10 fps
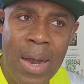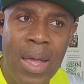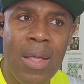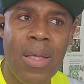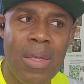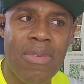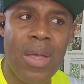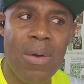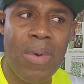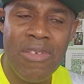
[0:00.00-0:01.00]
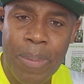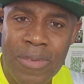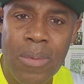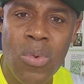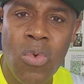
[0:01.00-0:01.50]
is a
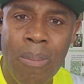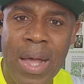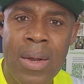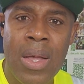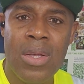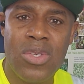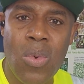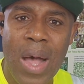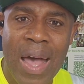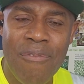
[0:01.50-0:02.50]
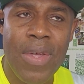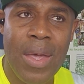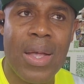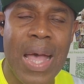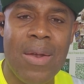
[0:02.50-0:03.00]
responsible woman, should have
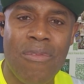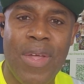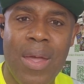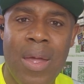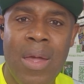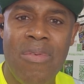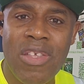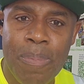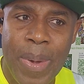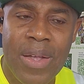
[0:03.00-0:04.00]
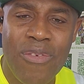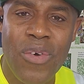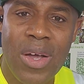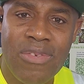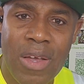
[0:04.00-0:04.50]
a kind of a respect
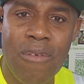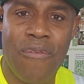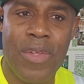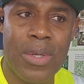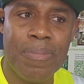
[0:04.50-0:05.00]
for herself.